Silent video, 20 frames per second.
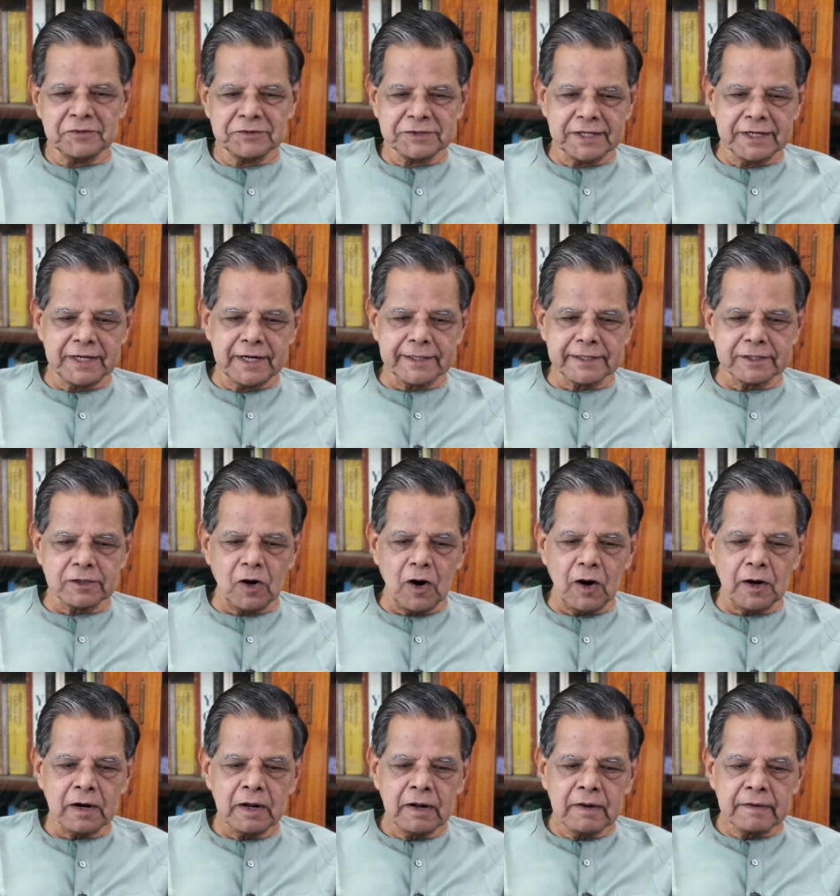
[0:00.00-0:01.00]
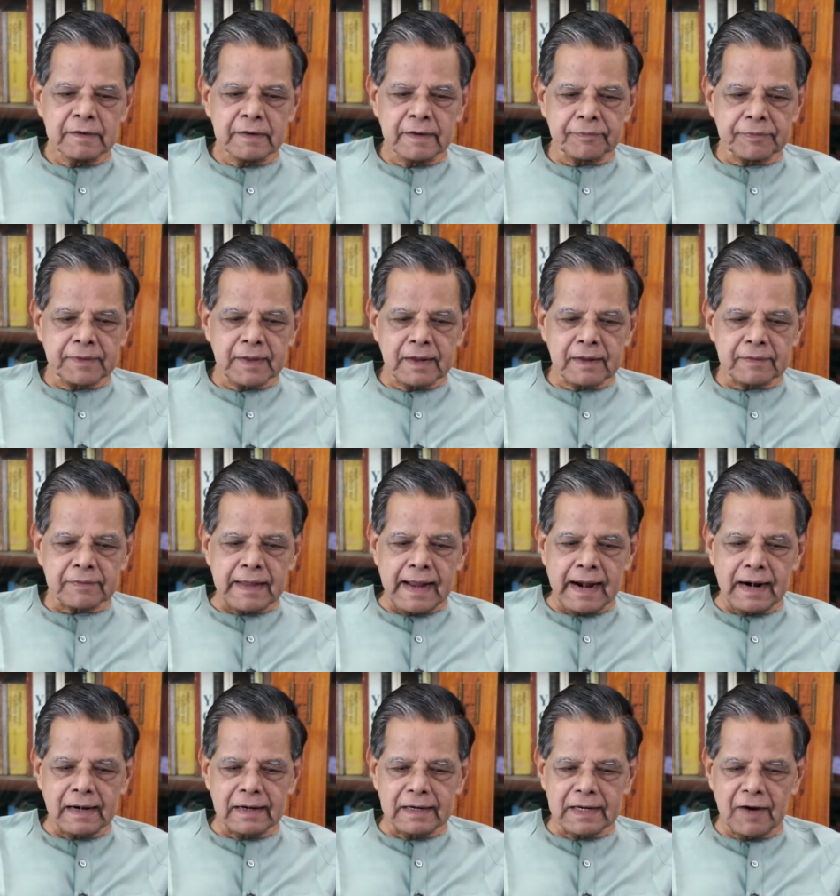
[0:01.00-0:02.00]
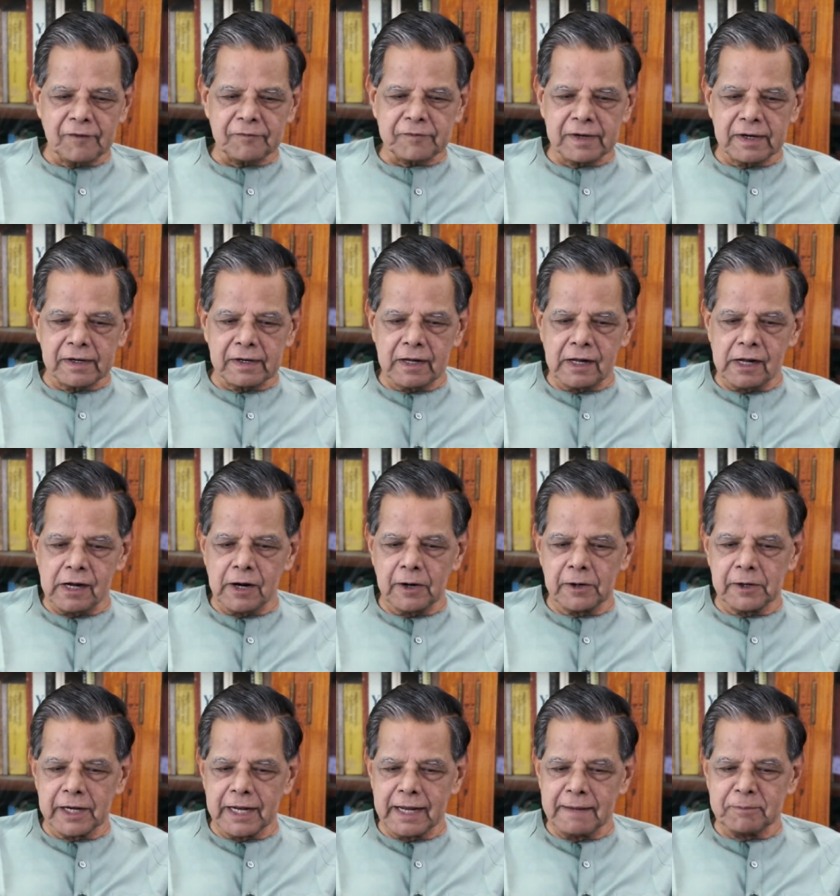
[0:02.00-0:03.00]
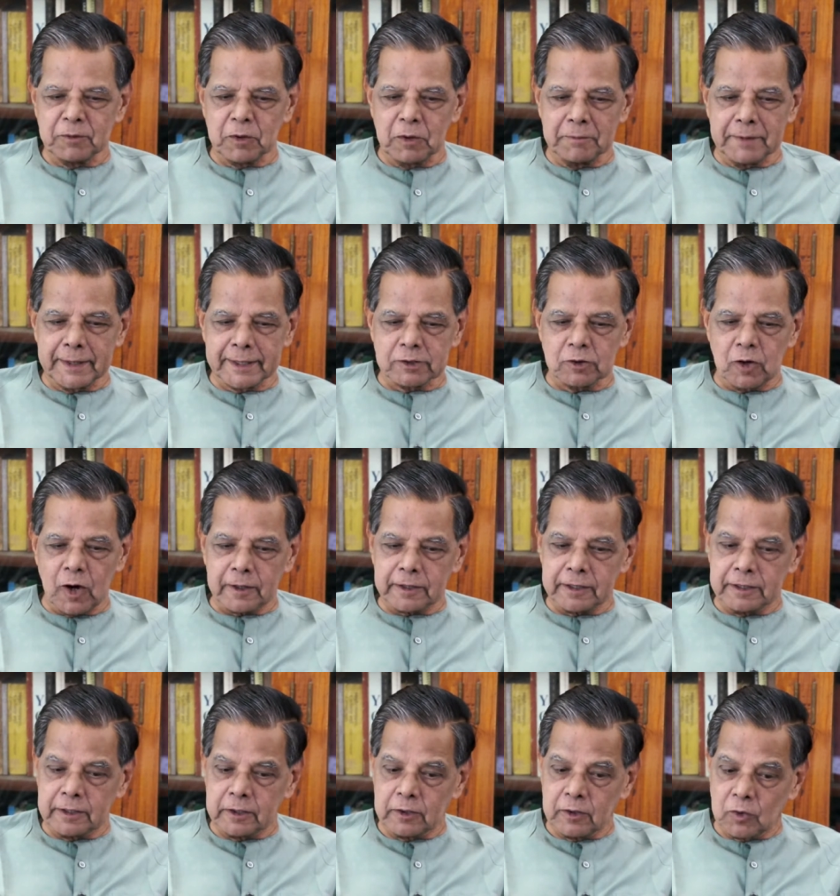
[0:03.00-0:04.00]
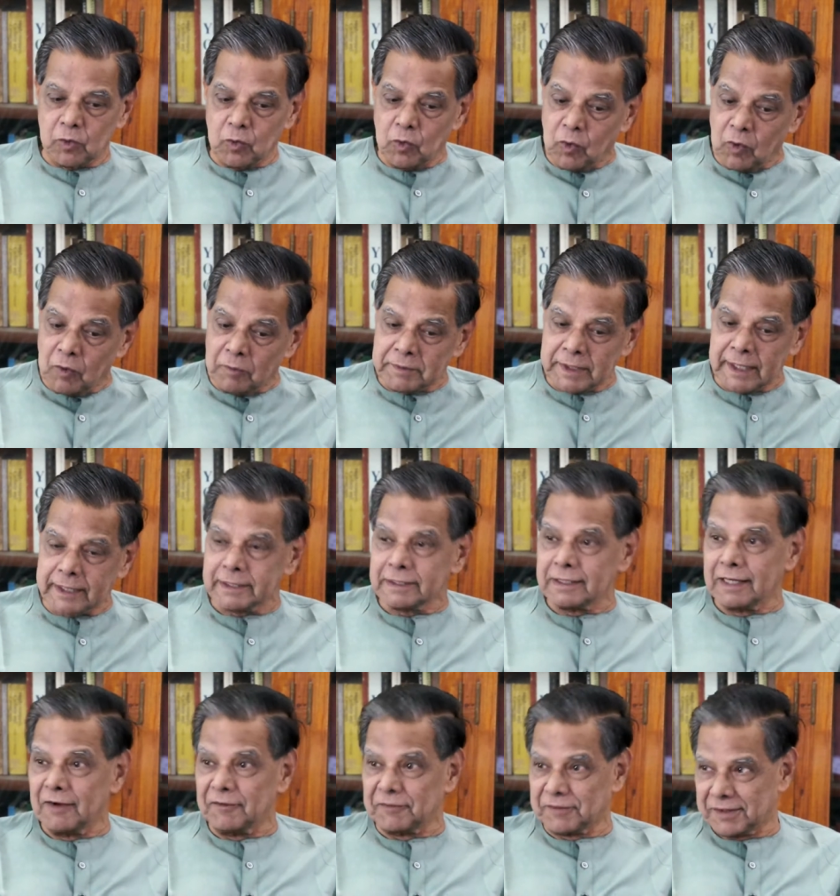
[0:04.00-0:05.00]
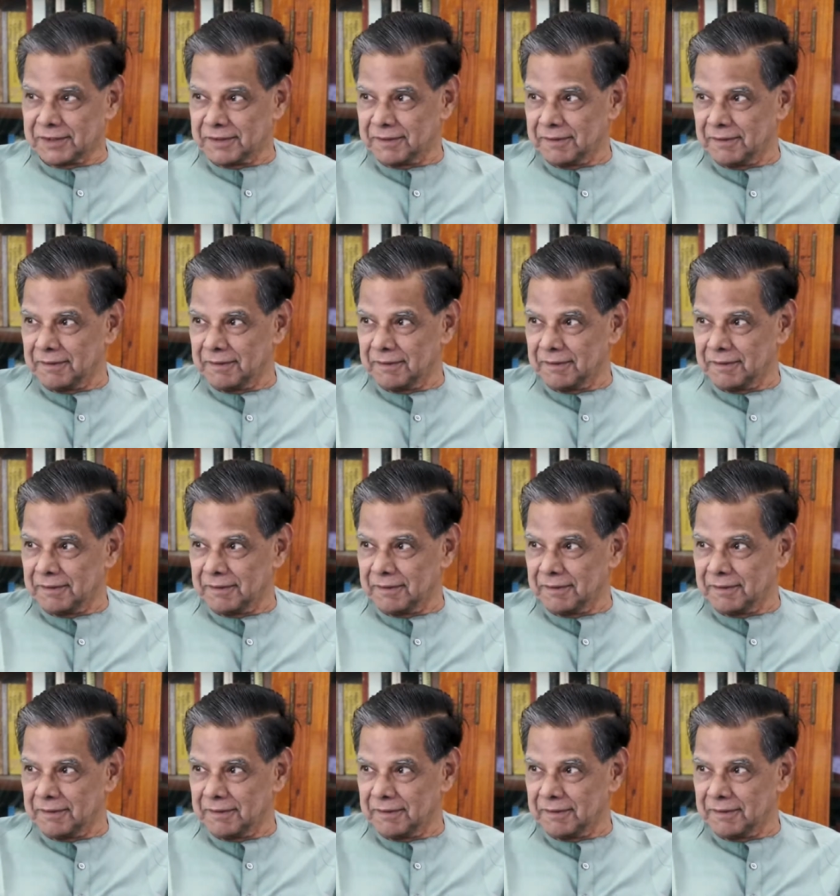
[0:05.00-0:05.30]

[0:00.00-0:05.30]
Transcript: See, it is not uh, uh, had left in her deep room. It is not in room that is left